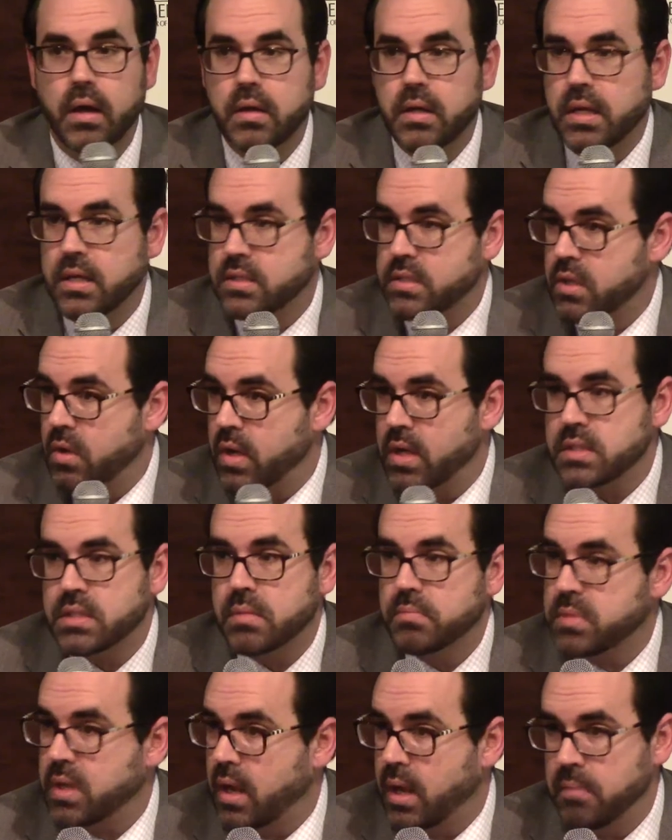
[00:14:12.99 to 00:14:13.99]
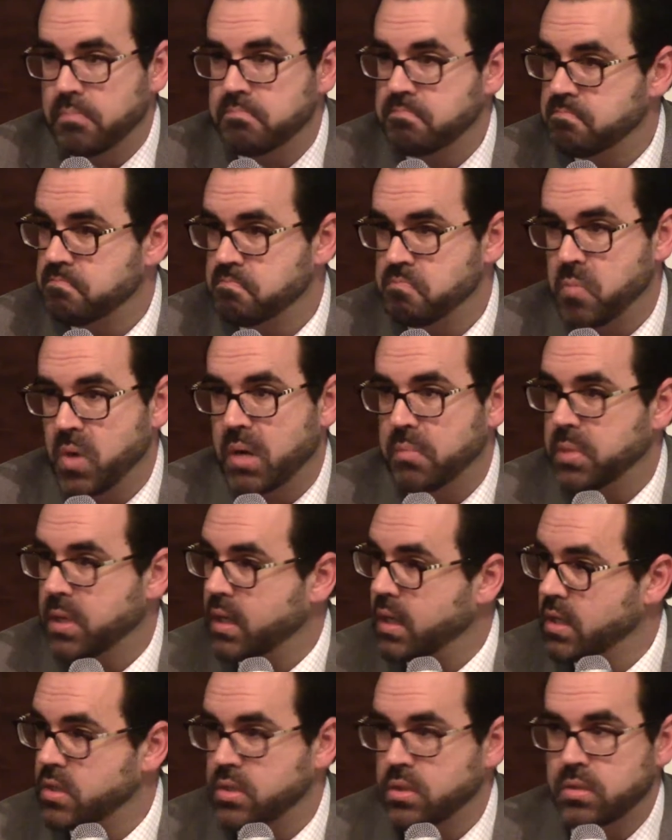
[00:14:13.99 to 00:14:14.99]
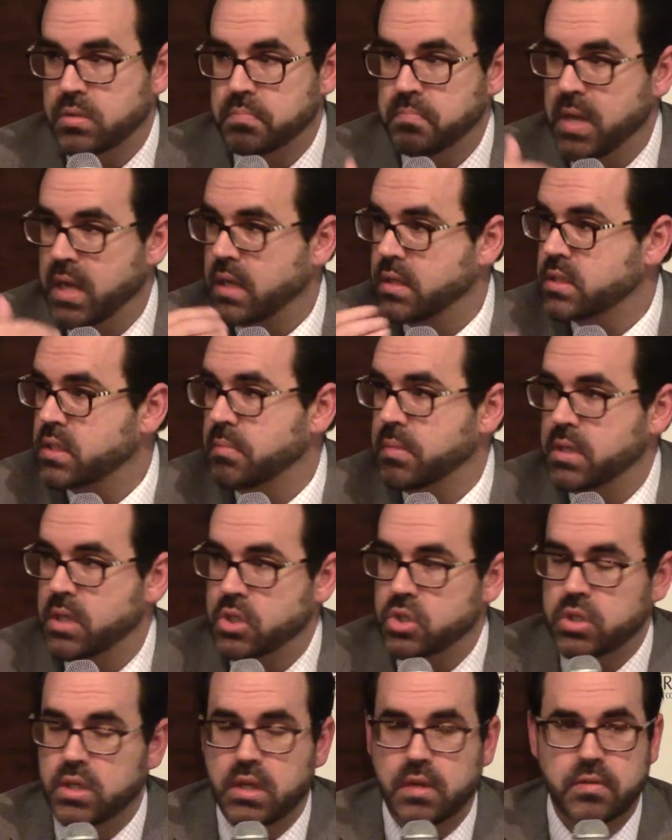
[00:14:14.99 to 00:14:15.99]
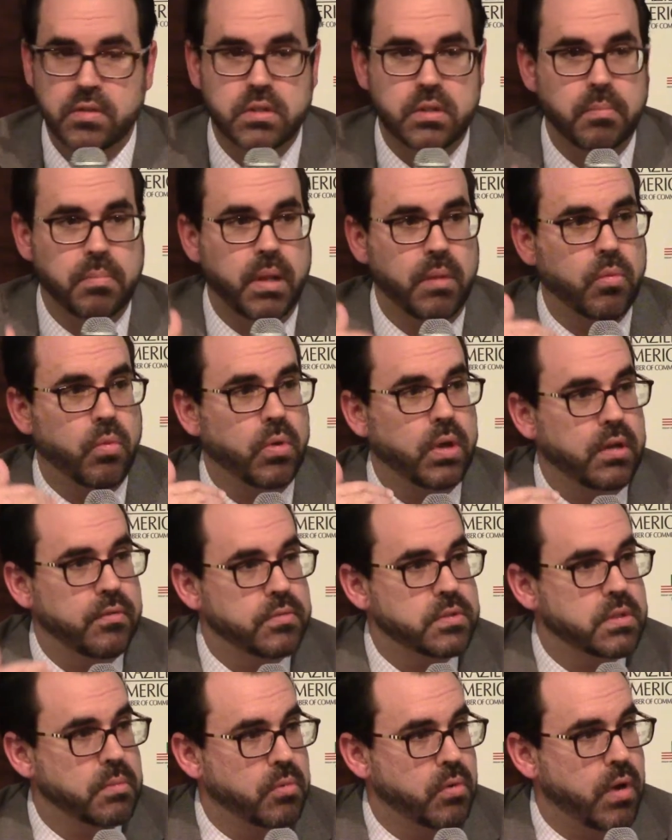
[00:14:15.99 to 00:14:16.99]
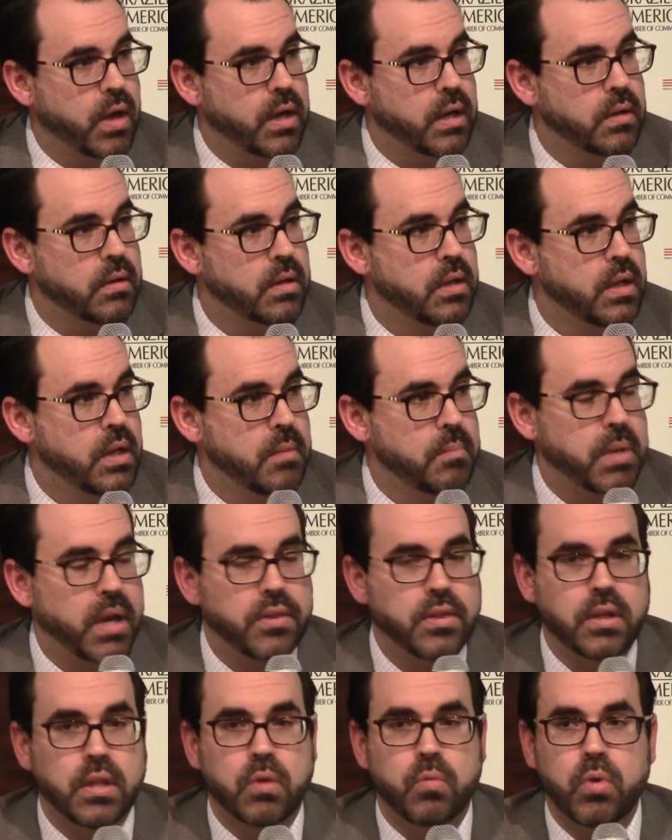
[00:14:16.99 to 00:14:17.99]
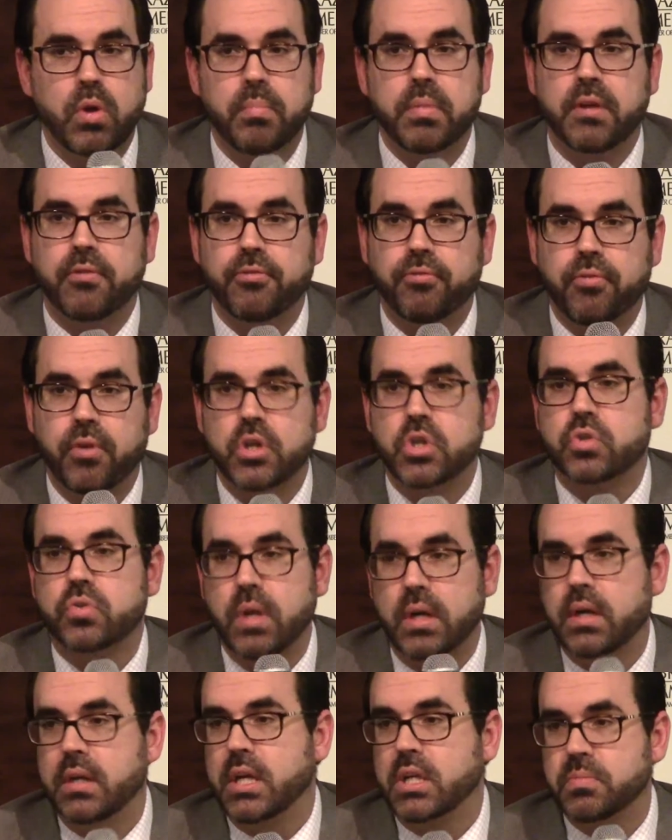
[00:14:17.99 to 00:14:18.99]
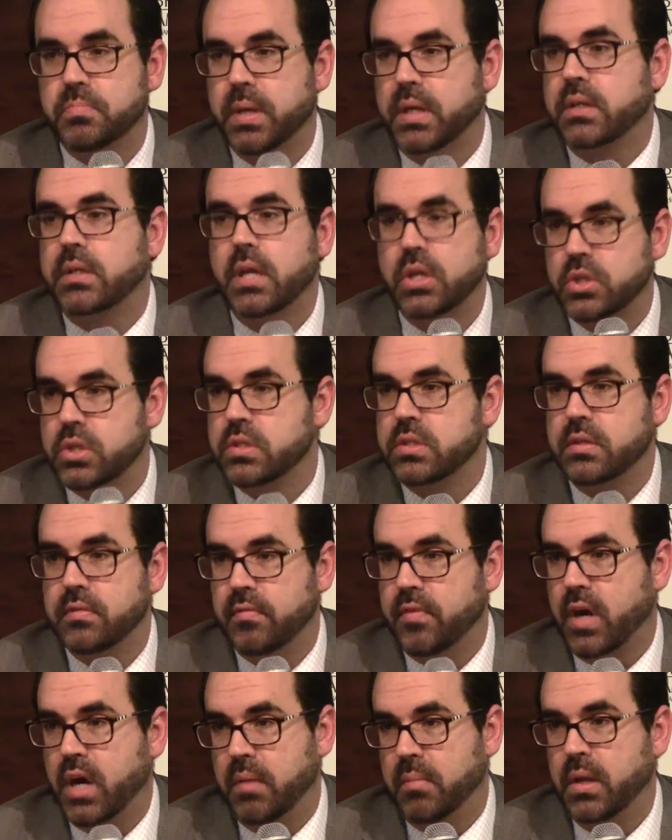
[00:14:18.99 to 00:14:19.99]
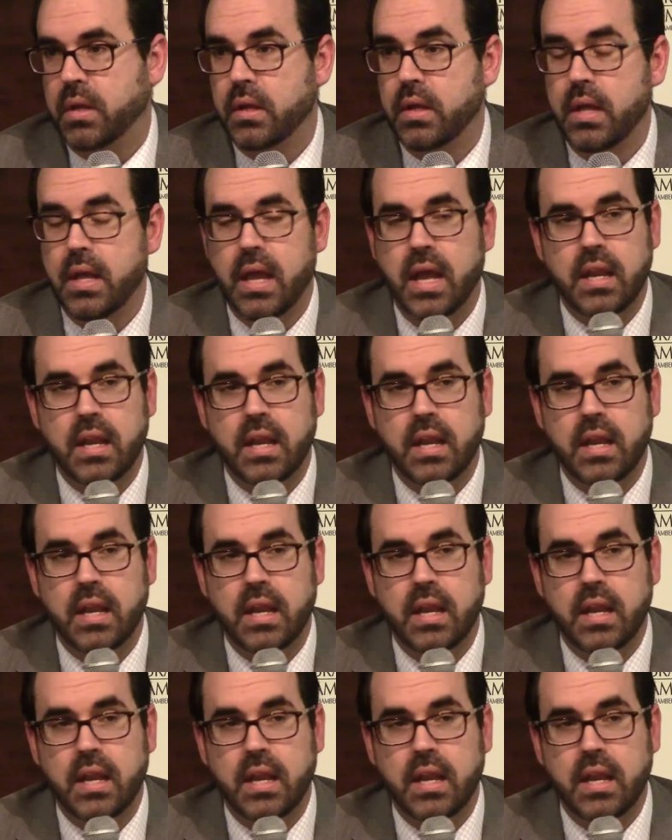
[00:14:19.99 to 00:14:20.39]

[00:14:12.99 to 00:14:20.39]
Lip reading: He still has some time, right? Because you're making some initiatives, the public will give him some credit. But I think there will be a frustrated expectations environment.